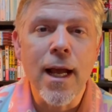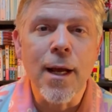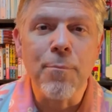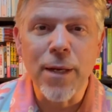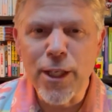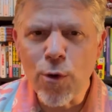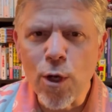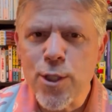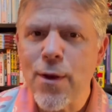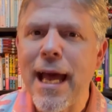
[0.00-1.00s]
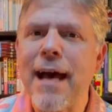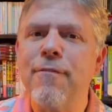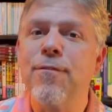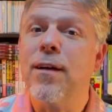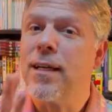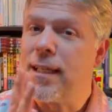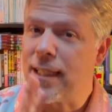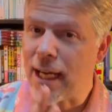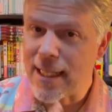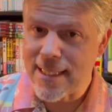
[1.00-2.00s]
But you also have
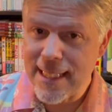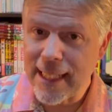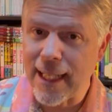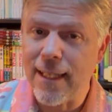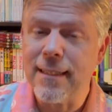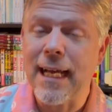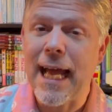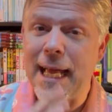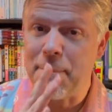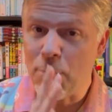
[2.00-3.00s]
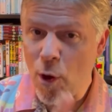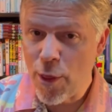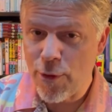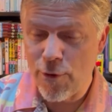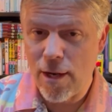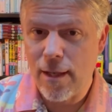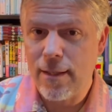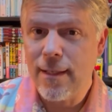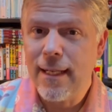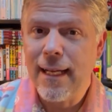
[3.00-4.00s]
Godzilla and Mothra,
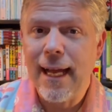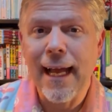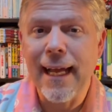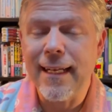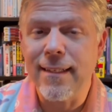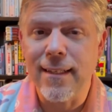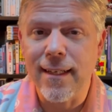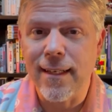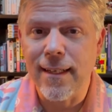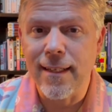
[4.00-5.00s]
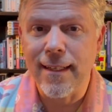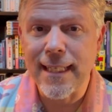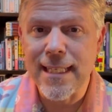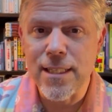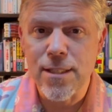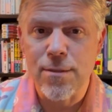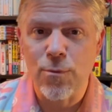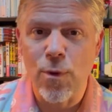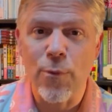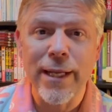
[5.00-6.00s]
and these,
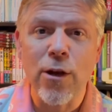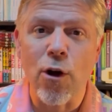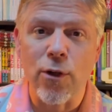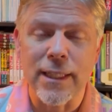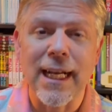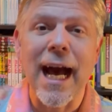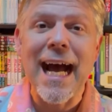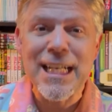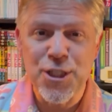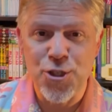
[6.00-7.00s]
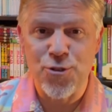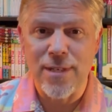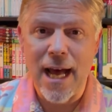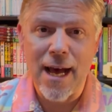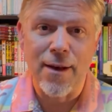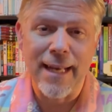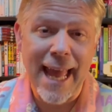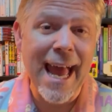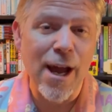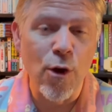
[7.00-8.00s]
what we called kaiju
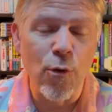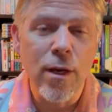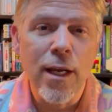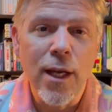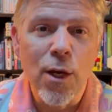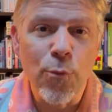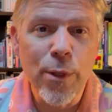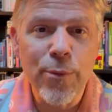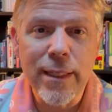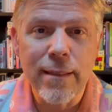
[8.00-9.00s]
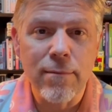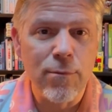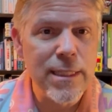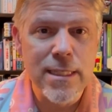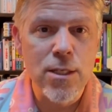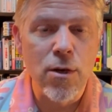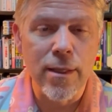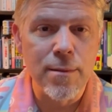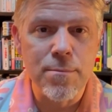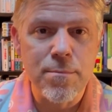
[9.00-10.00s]
now. We just called
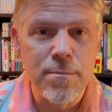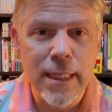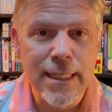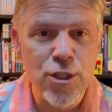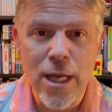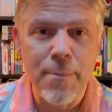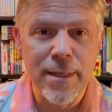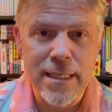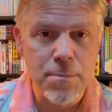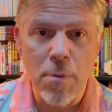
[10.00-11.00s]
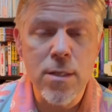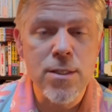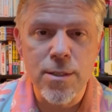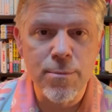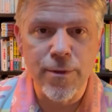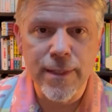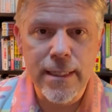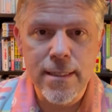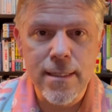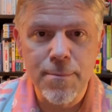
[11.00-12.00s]
them like Japanese monster
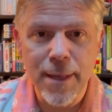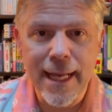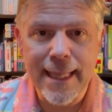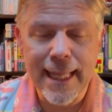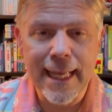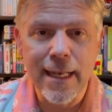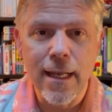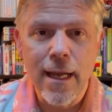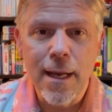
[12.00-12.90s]
movies back then.